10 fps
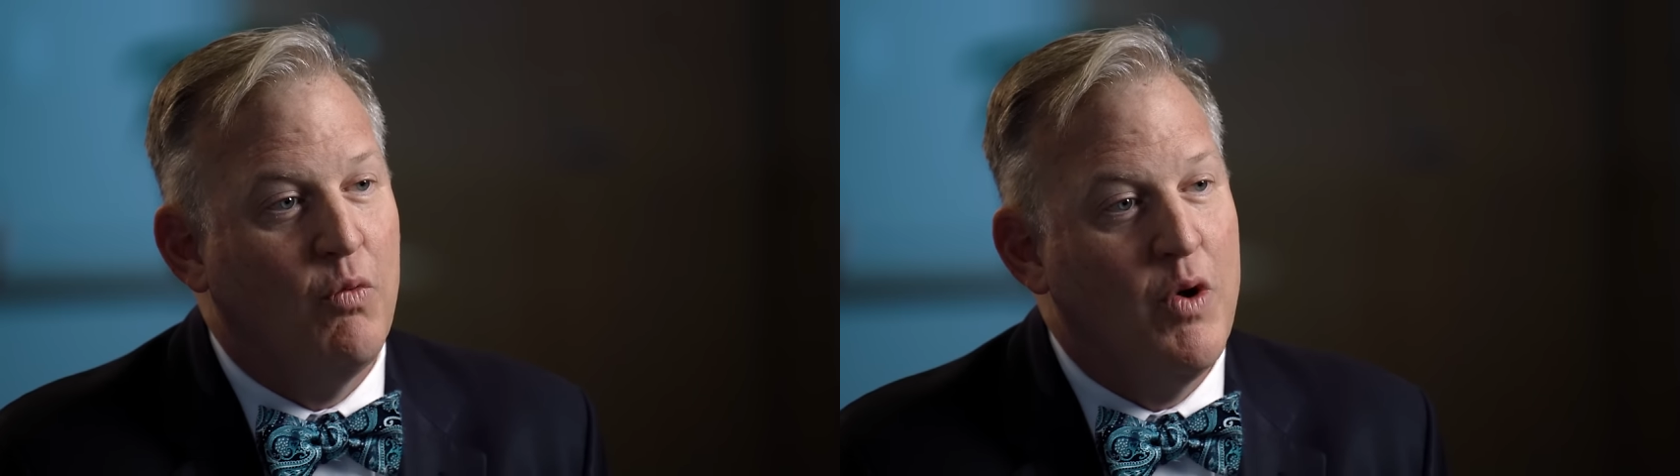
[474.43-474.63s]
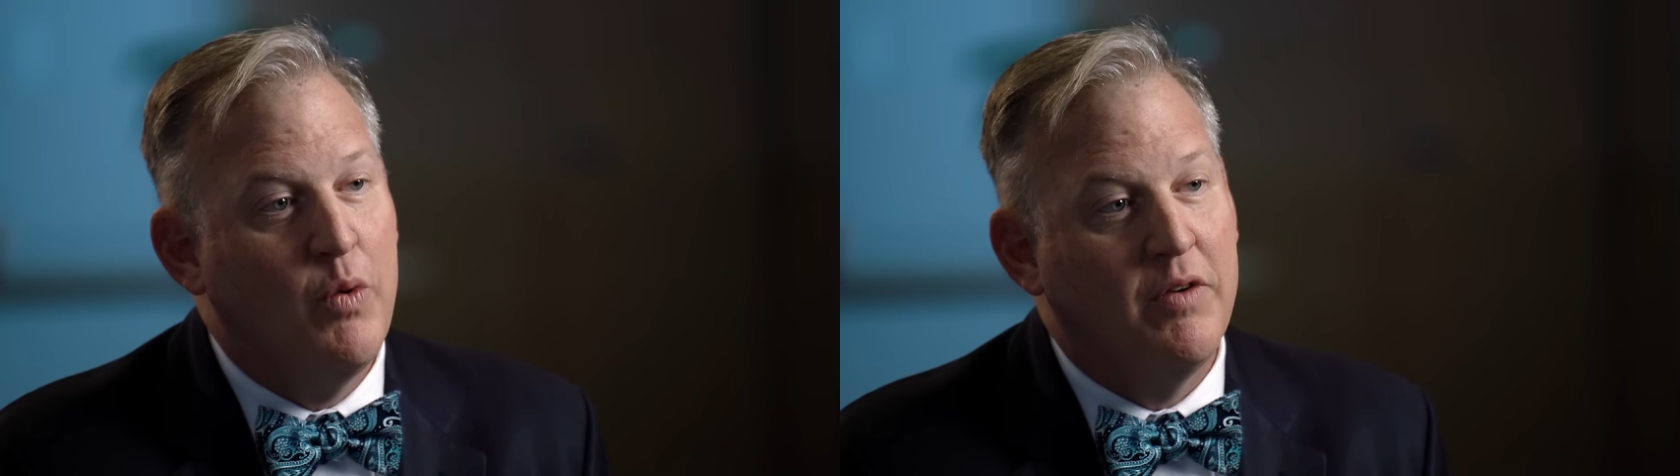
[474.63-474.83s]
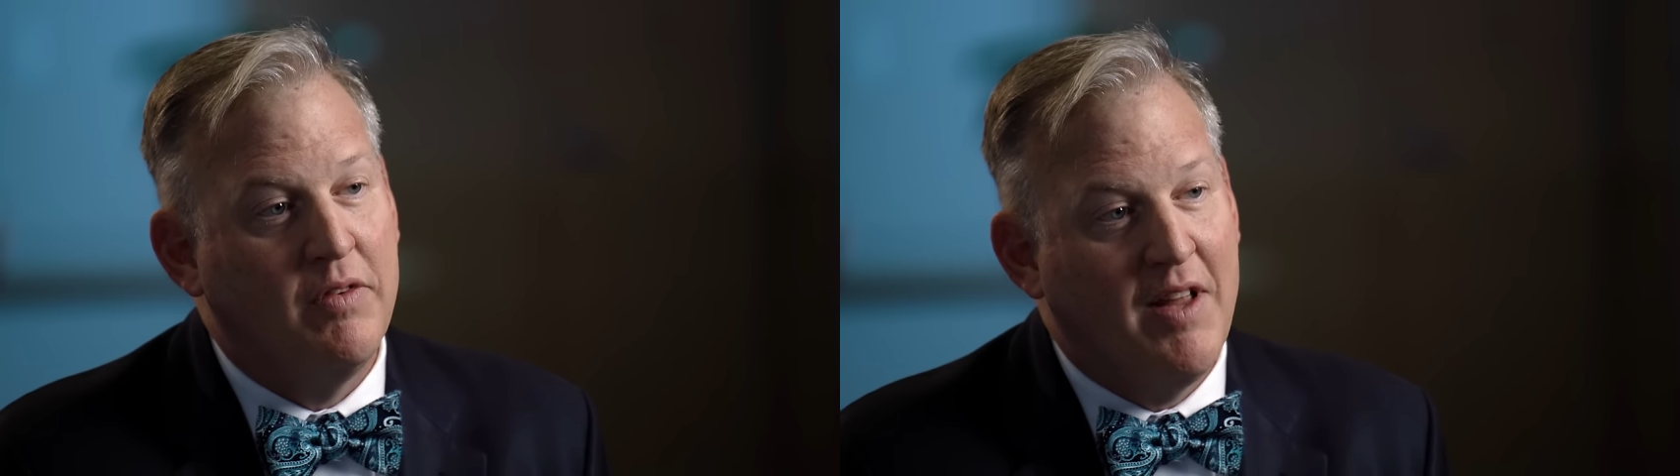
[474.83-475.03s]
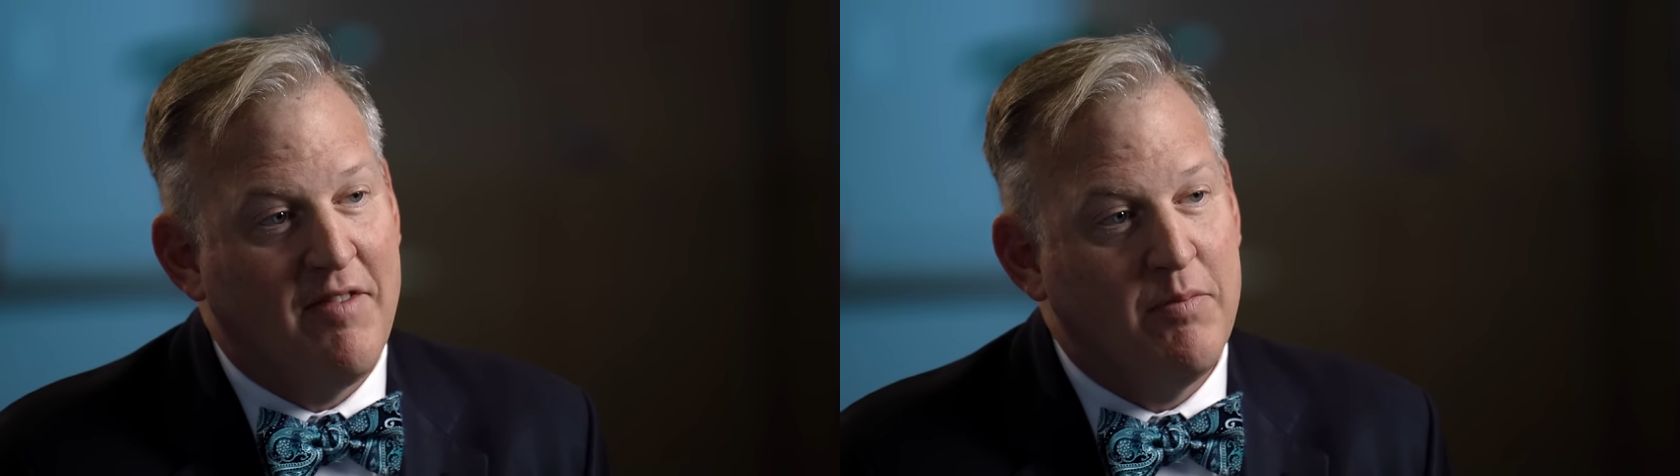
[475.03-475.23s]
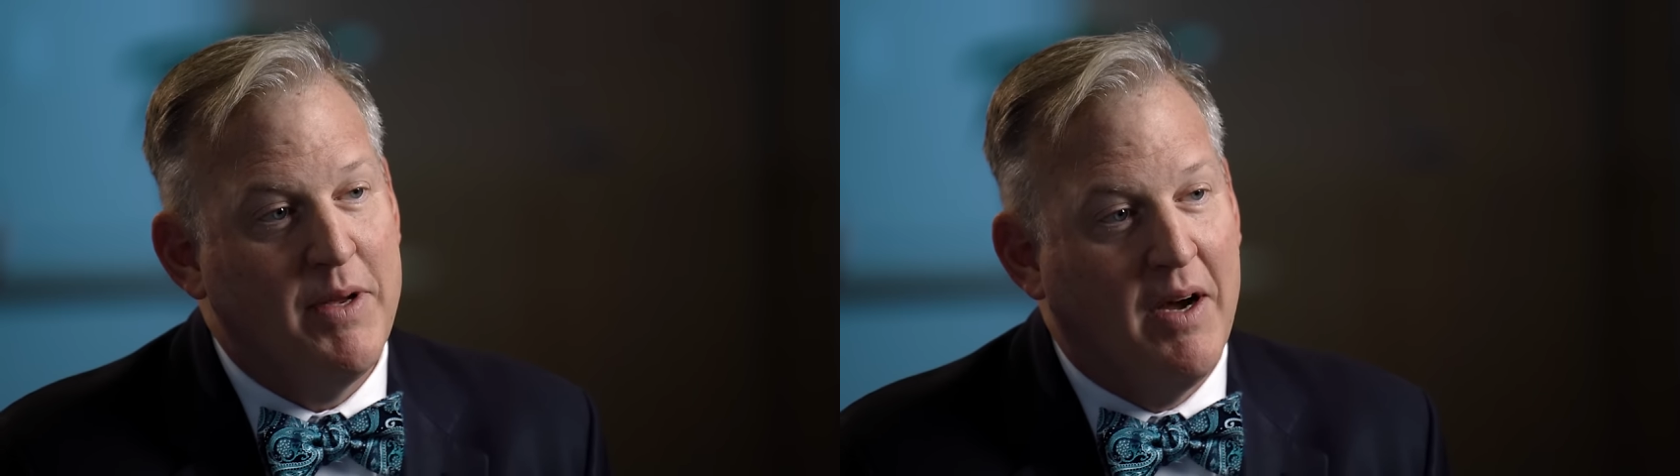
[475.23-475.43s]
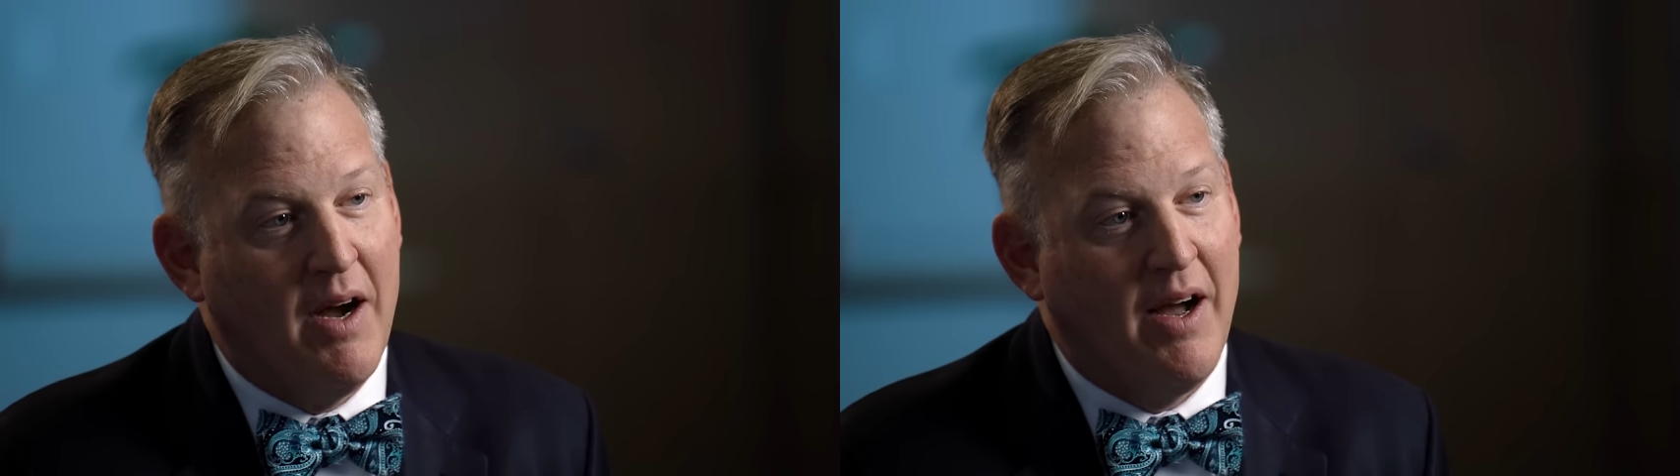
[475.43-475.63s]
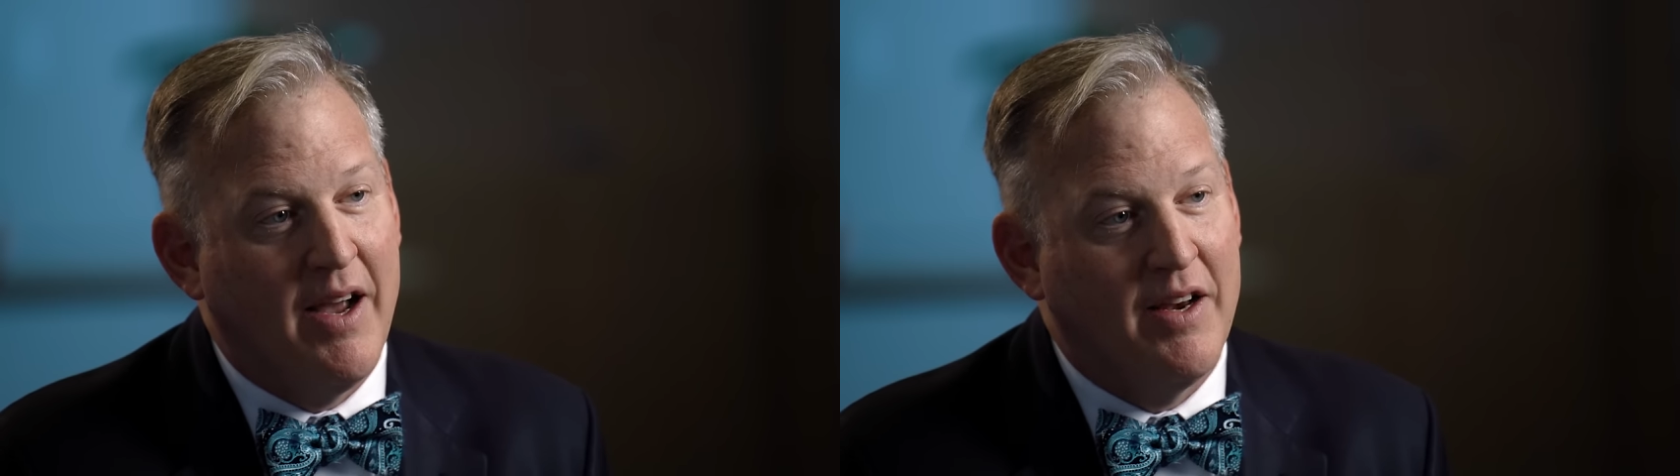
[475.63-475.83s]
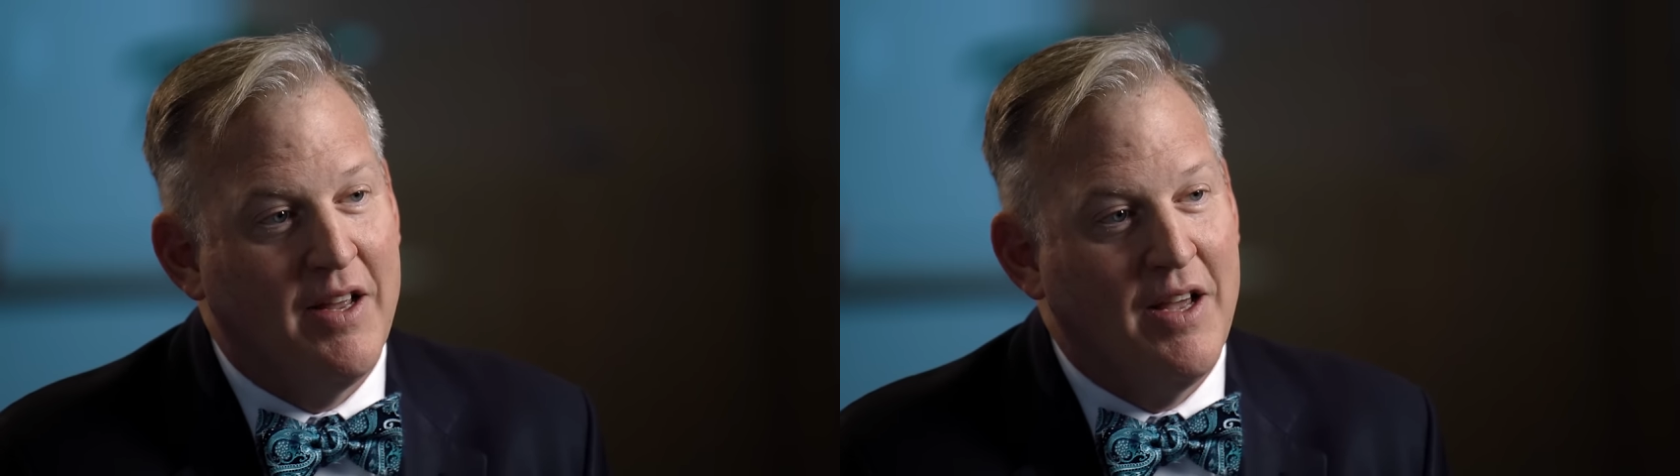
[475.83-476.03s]
we would have left
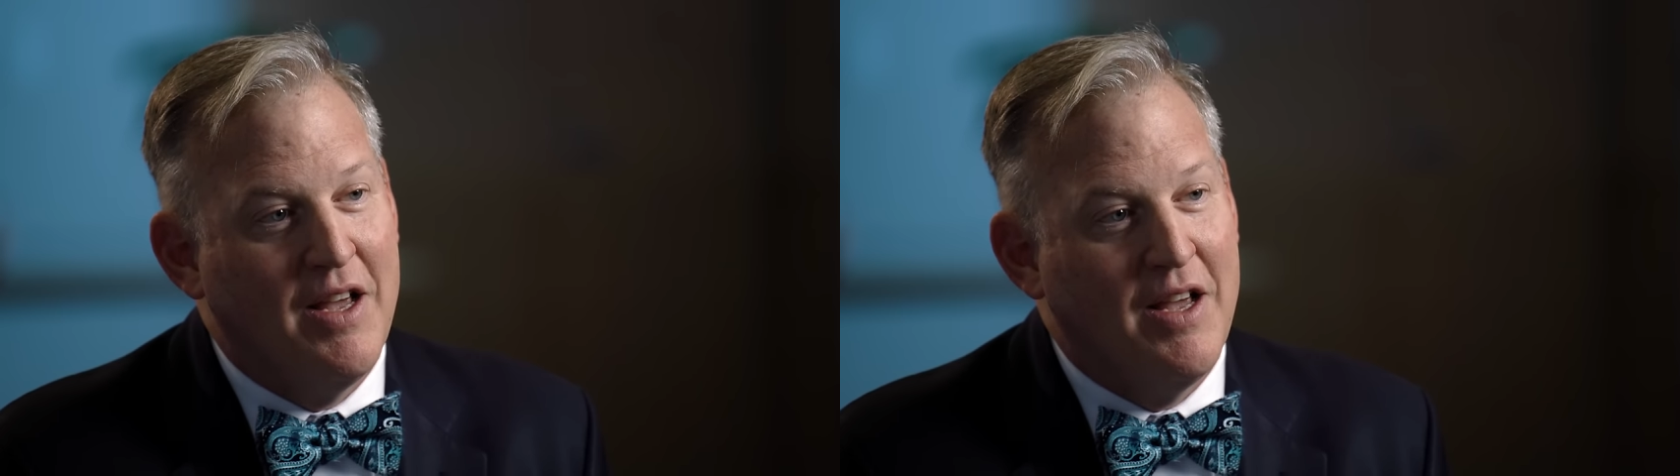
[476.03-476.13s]
behind